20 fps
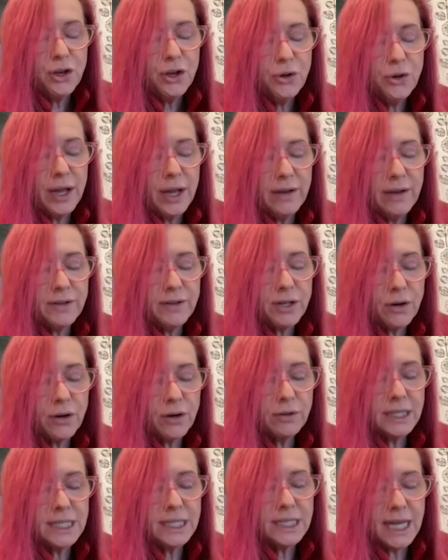who have
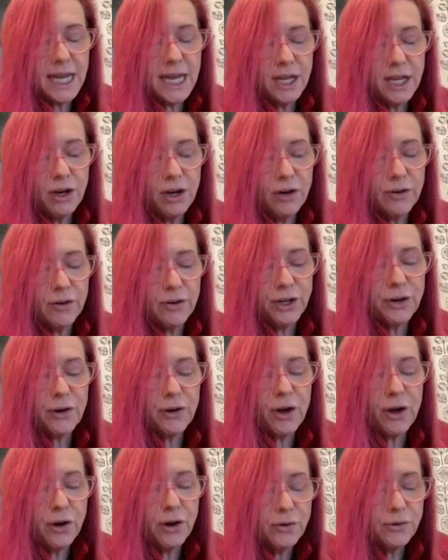totally taken over
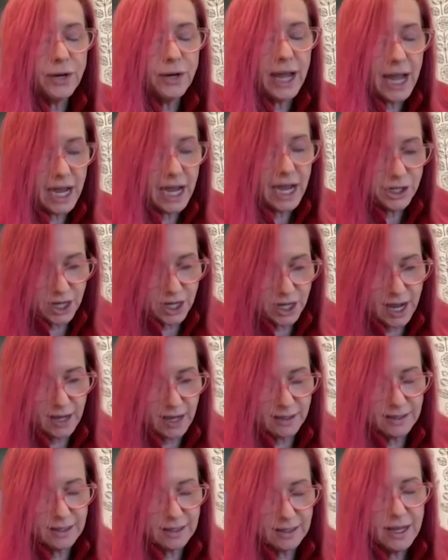your own
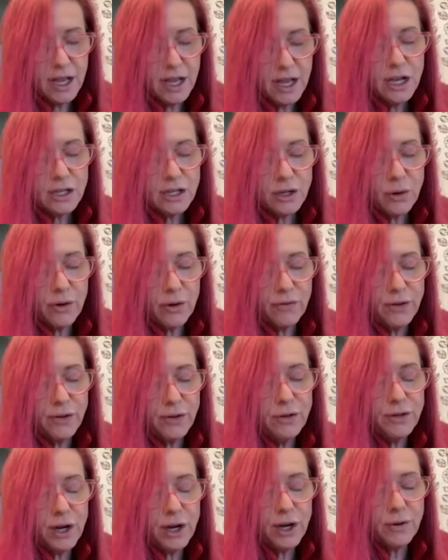hashtags. So if
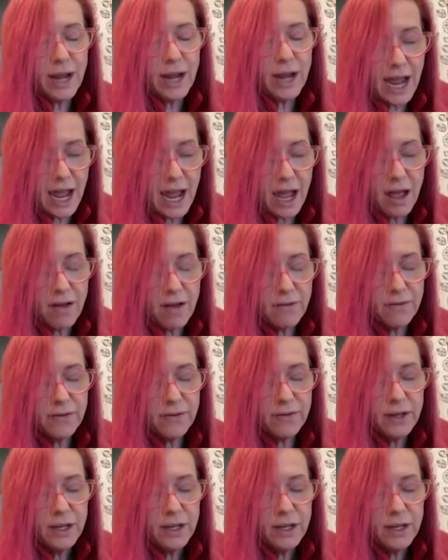you don't have